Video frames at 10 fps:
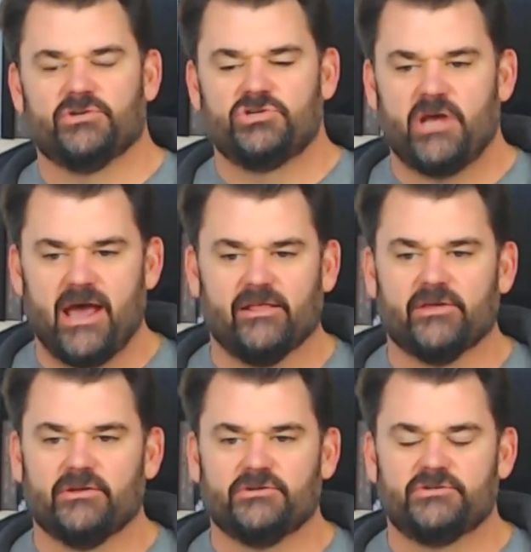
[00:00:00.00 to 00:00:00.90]

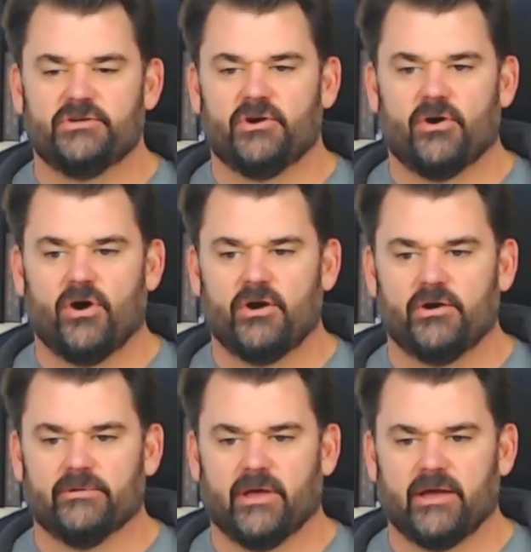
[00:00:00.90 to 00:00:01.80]
challenged in your heart.
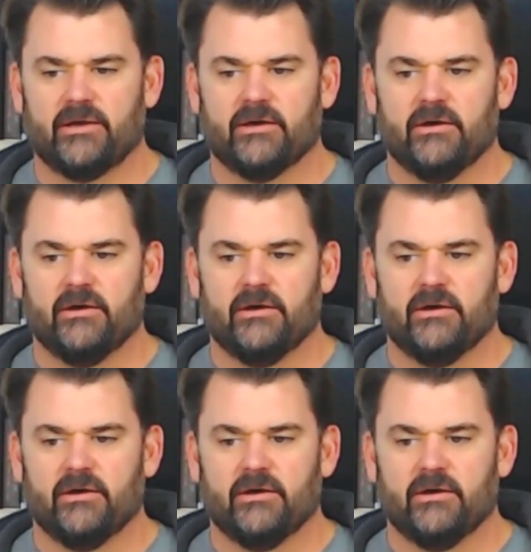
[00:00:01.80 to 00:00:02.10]
You're like,